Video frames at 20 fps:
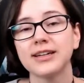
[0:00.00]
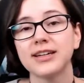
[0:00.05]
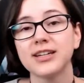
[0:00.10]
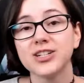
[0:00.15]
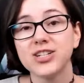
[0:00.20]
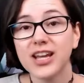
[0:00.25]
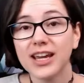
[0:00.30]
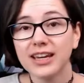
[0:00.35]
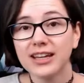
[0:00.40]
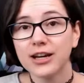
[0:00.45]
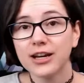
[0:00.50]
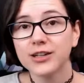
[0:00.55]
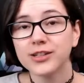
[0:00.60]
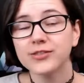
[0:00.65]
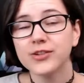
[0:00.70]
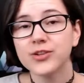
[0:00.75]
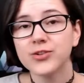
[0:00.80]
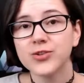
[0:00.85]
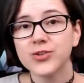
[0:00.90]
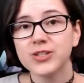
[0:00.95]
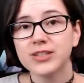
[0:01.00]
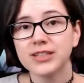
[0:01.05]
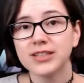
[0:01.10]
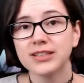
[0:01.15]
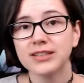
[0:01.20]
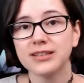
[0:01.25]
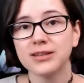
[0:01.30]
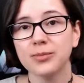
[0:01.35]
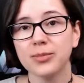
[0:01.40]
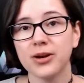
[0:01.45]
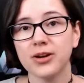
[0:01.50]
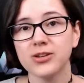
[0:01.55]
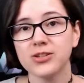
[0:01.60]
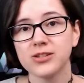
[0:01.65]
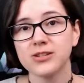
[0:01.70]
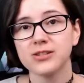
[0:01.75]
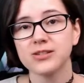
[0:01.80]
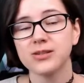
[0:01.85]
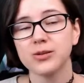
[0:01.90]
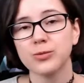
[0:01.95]
Check it out if you're interested. The
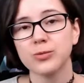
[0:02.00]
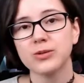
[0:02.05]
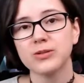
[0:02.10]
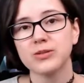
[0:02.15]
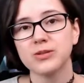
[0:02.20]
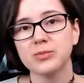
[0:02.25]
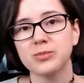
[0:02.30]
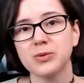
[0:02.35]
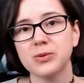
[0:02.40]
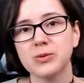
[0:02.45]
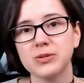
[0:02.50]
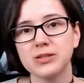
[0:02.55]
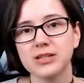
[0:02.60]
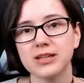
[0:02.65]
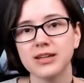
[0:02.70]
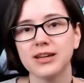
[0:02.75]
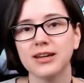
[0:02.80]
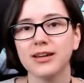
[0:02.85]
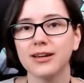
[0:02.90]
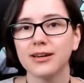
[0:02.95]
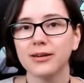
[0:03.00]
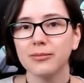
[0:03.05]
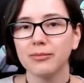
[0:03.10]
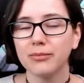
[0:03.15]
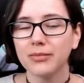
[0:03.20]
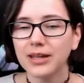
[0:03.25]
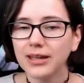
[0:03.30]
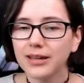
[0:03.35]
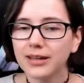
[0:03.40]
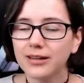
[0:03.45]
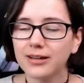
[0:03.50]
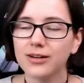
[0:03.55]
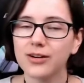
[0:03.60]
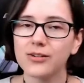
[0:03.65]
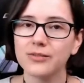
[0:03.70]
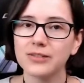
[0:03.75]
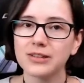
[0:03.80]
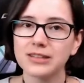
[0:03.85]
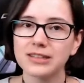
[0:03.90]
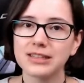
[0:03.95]
purchase would support me,
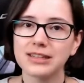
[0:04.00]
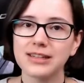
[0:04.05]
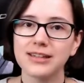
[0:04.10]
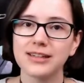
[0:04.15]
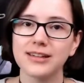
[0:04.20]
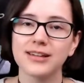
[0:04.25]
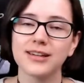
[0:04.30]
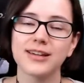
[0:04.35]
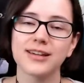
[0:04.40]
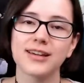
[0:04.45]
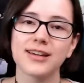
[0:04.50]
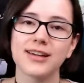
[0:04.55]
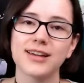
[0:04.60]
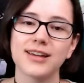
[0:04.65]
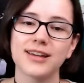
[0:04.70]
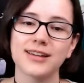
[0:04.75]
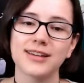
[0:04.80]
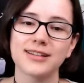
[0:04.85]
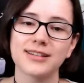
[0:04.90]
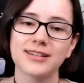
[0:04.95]
obviously, and